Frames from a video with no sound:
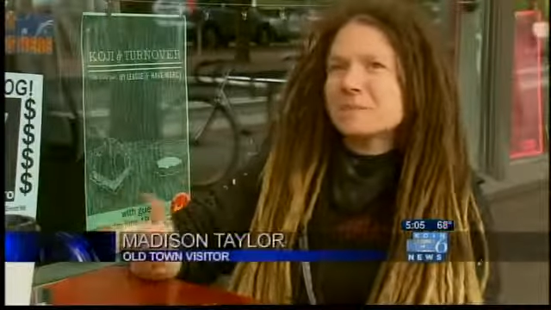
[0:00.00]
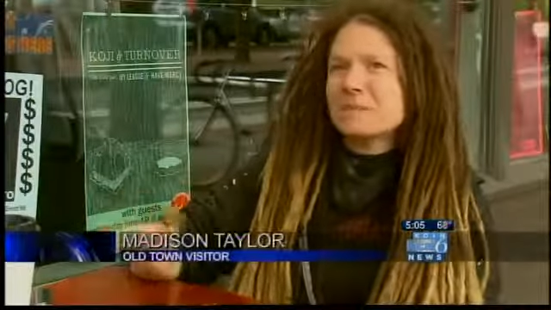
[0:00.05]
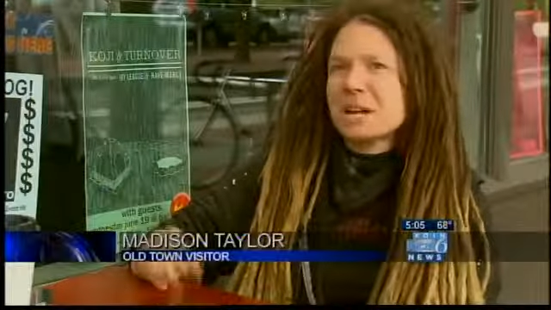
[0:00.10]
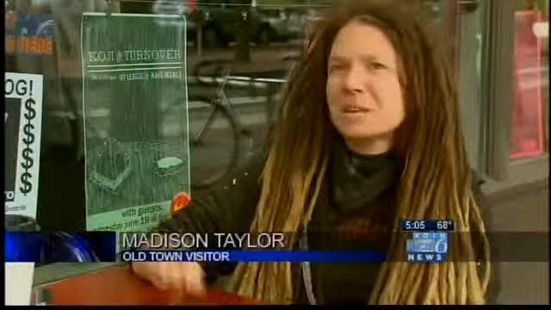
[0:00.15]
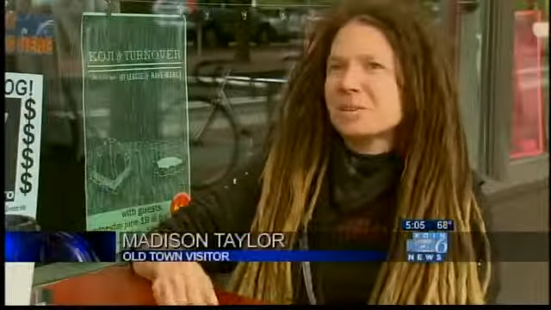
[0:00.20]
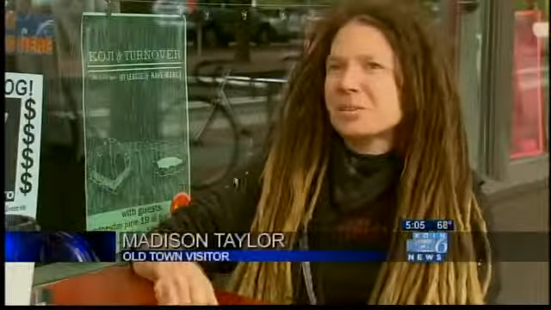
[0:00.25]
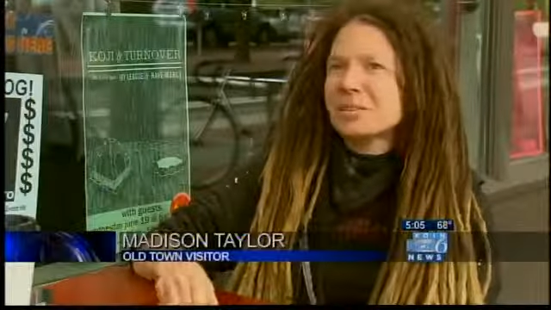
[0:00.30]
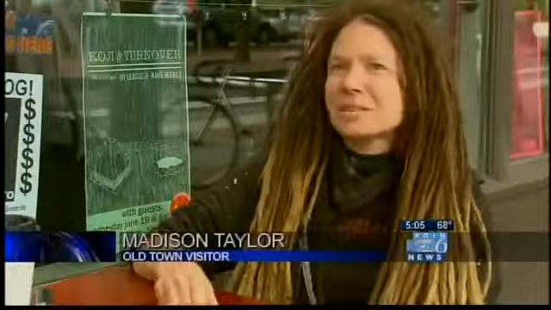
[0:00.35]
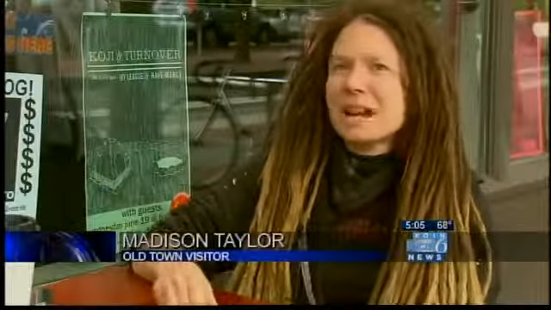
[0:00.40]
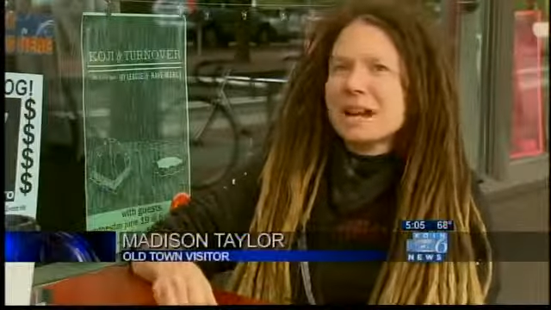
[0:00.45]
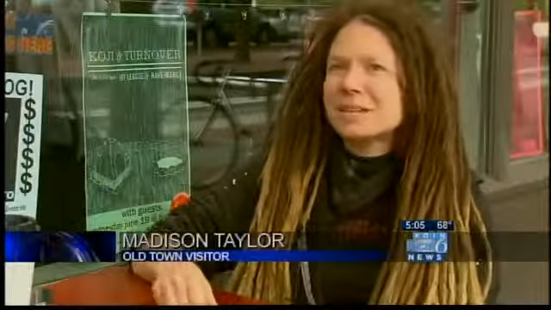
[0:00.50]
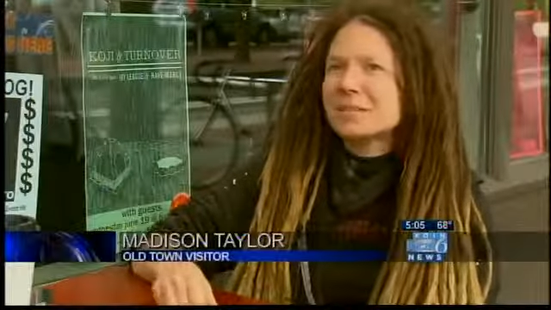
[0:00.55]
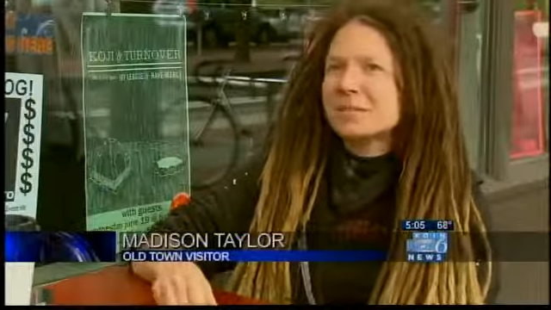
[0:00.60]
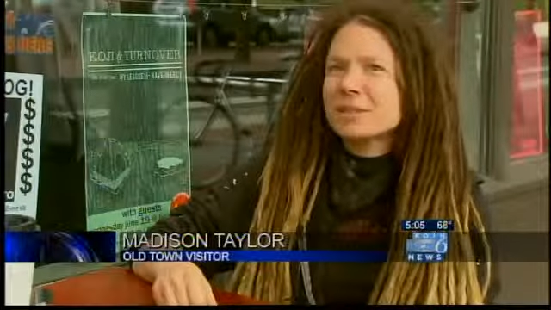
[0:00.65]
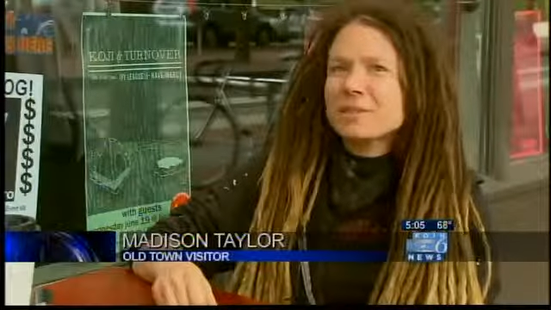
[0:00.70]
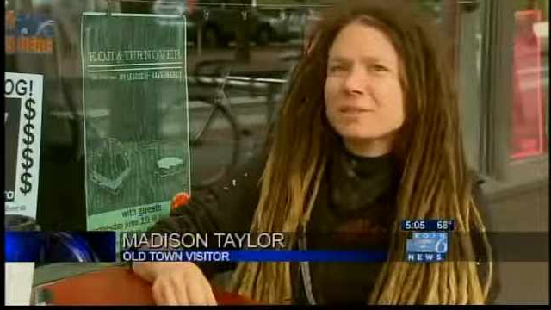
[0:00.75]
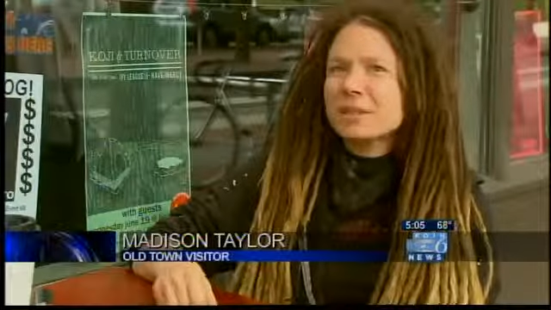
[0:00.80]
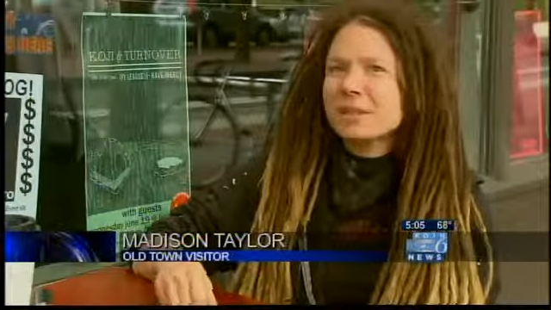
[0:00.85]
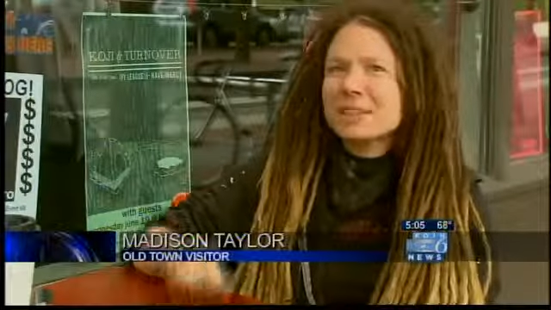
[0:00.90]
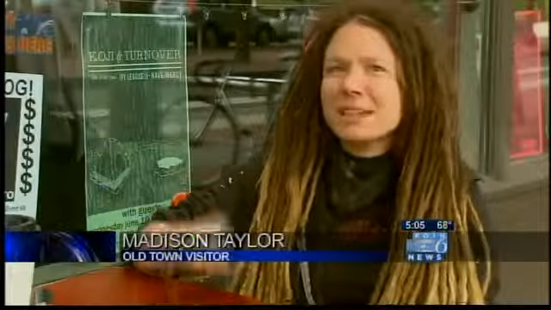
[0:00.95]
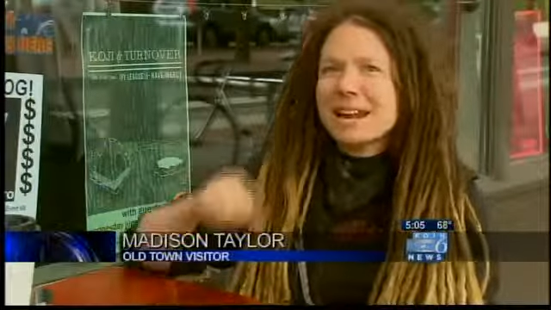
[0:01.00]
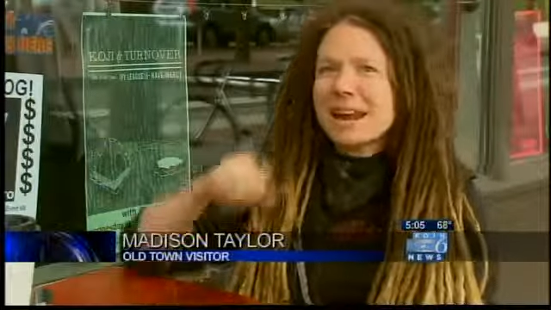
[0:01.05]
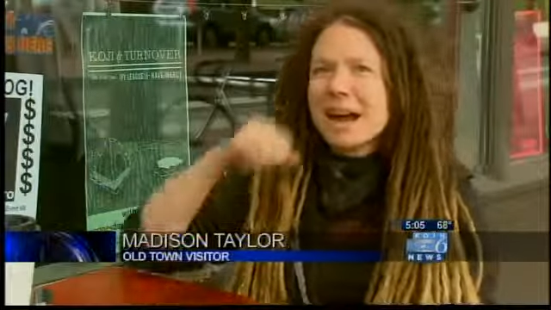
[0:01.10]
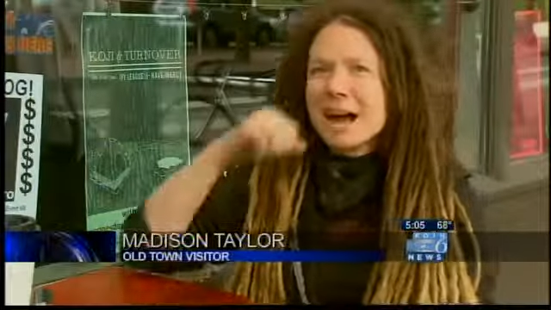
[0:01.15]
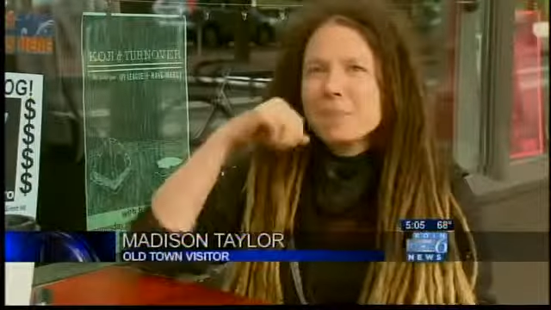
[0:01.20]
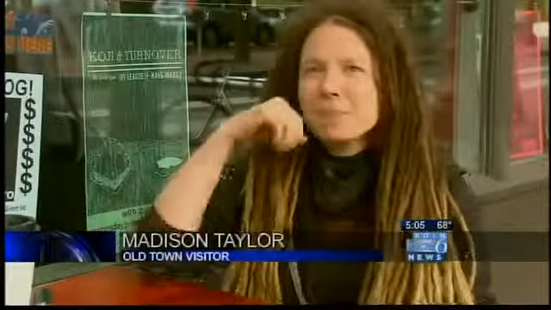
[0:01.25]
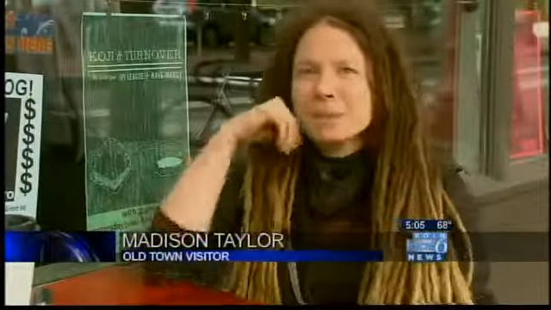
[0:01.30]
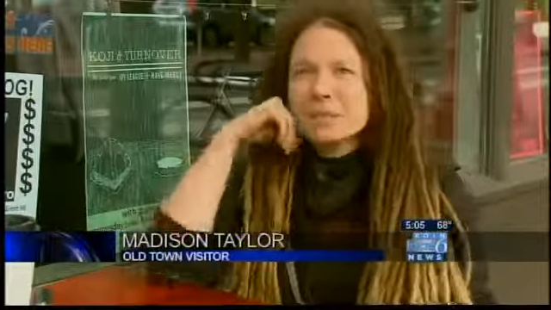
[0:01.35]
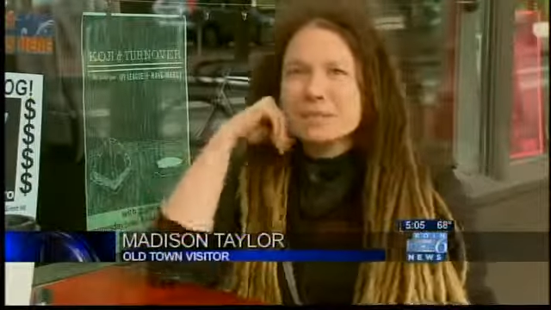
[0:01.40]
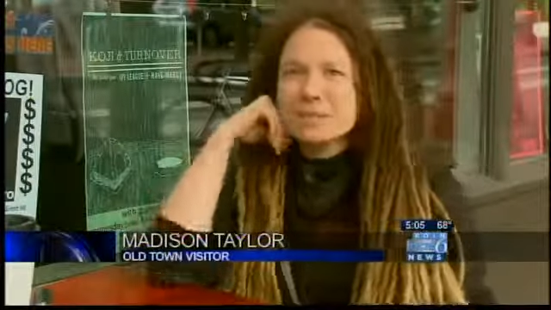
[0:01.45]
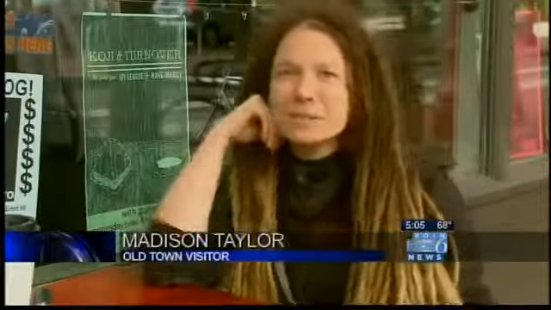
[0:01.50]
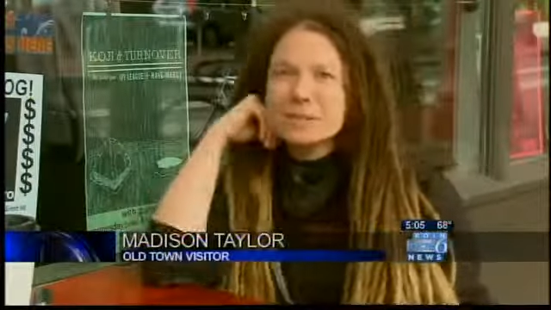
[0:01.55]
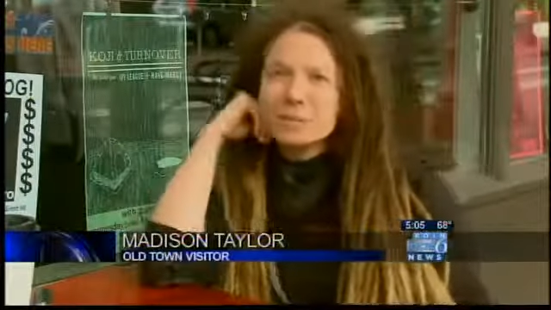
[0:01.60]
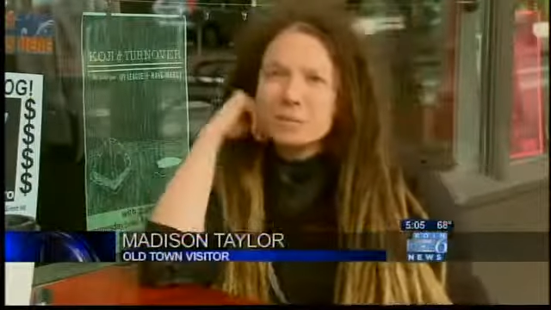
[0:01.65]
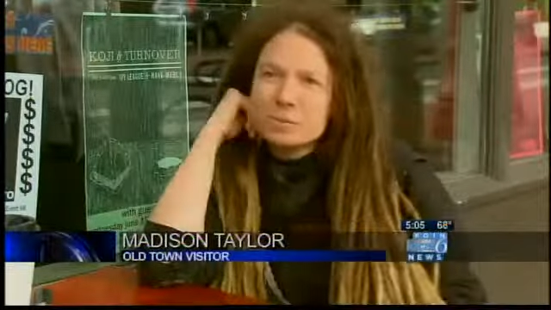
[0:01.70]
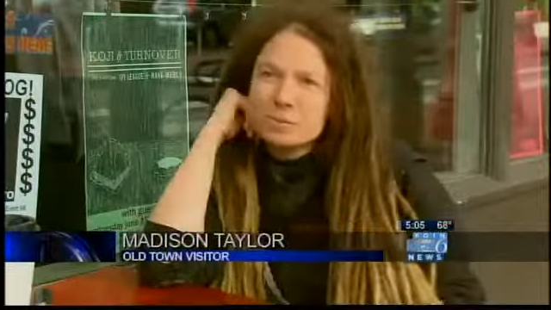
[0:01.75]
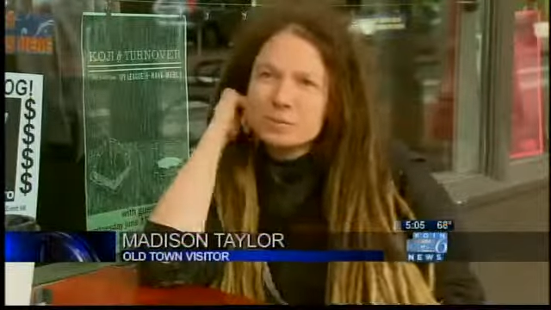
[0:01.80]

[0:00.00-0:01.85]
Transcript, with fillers: That's just kind of something that happens.